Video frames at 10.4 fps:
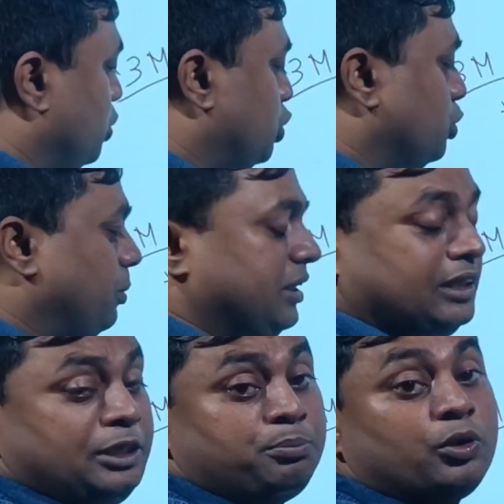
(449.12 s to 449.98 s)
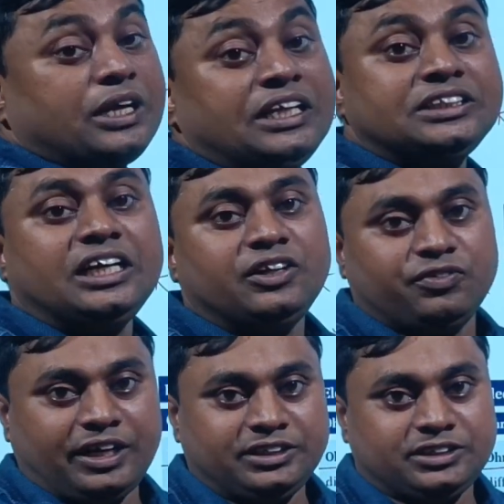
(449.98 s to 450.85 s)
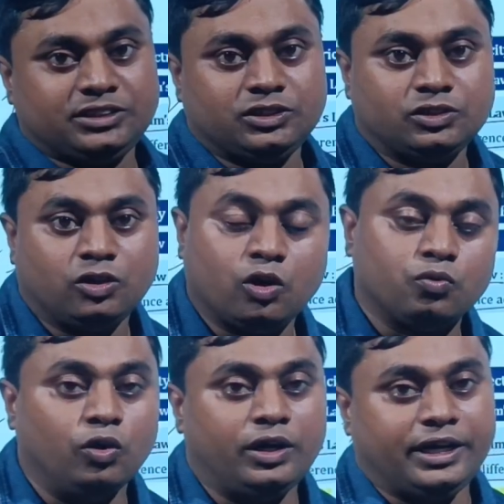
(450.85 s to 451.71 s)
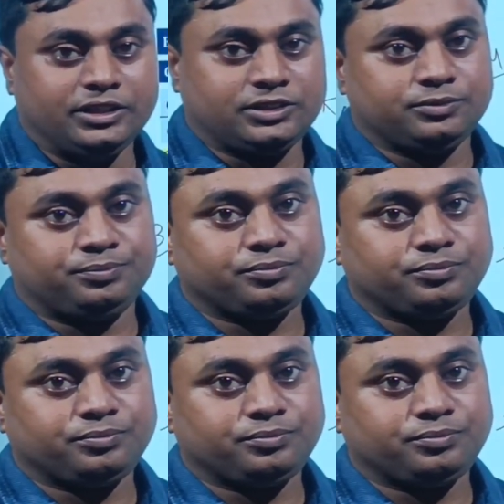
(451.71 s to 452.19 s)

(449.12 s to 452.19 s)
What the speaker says: used to measure the potential difference or voltage,